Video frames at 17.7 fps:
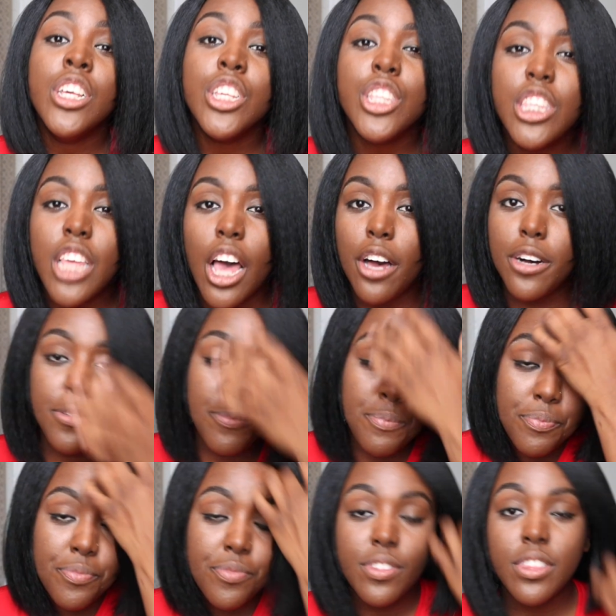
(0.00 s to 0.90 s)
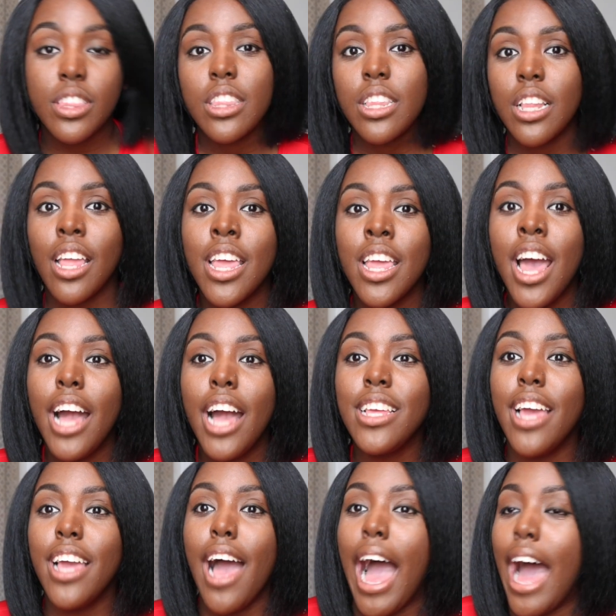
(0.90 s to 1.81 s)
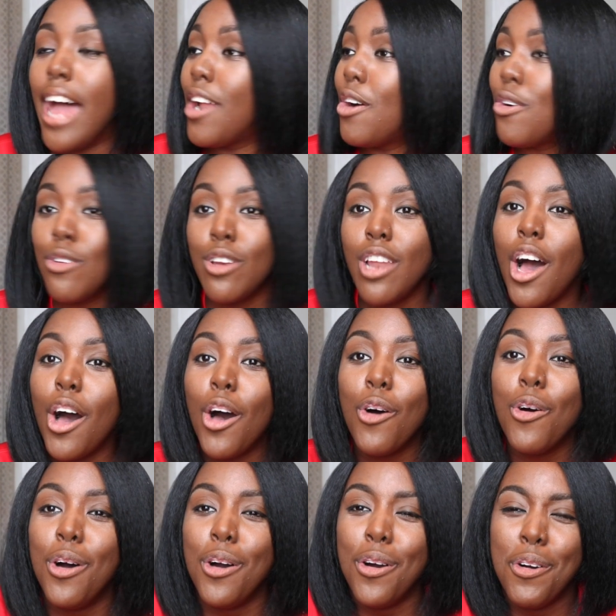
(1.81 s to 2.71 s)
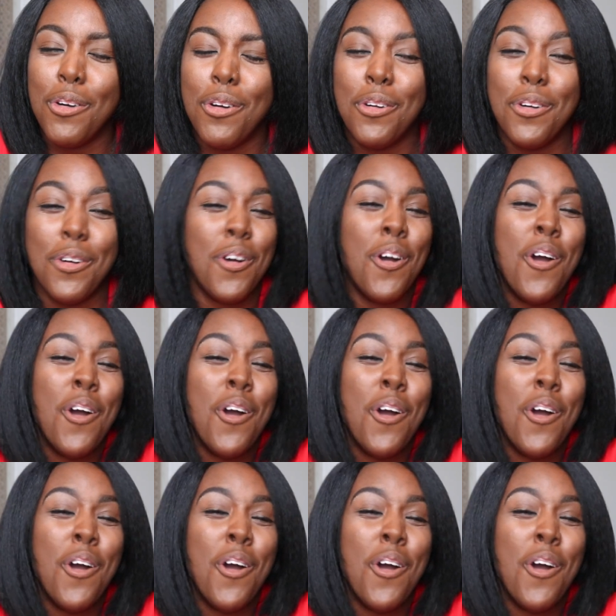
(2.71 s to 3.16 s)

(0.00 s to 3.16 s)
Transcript: So yeah, I don't know